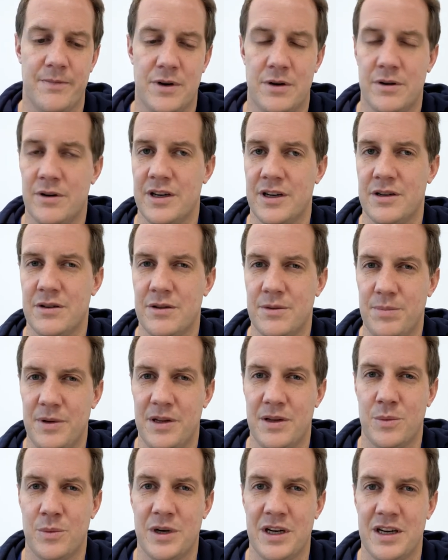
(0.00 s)
Or it could
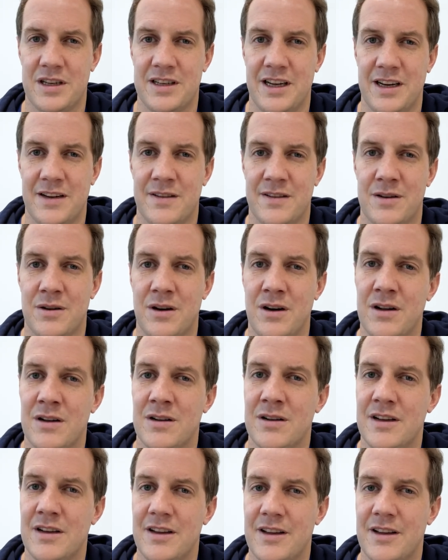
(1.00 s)
be the winner takes it all.